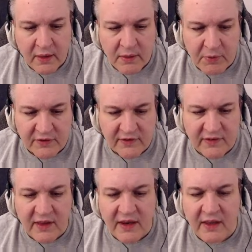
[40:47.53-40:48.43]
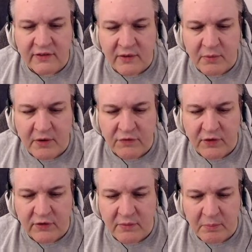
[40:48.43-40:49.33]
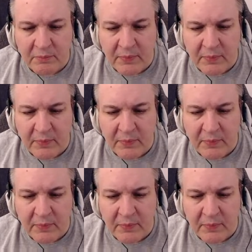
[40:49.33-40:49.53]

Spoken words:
The princess then asks Hubert if there's